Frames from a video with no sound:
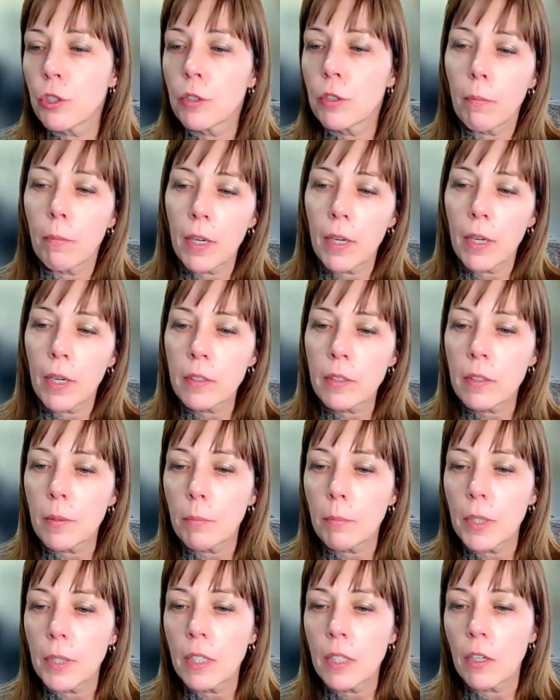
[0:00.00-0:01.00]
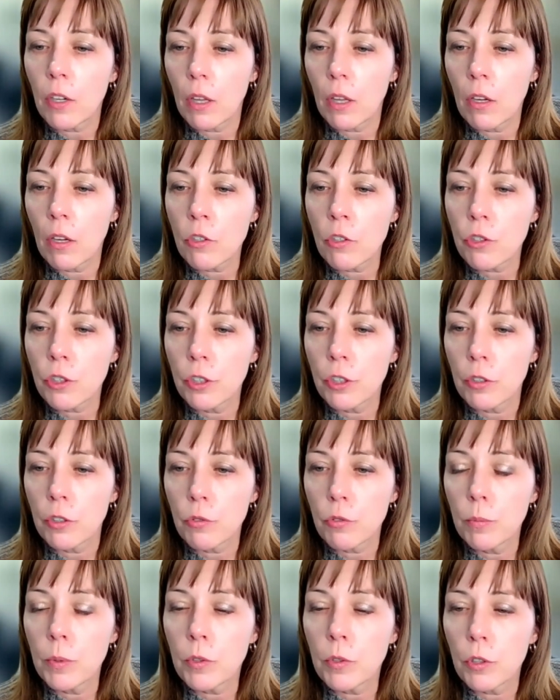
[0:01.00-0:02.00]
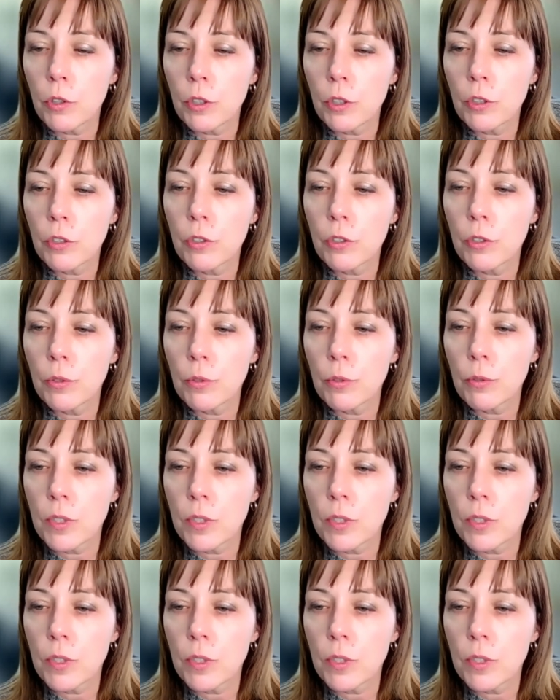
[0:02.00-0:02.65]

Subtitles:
might be a larger contributor to,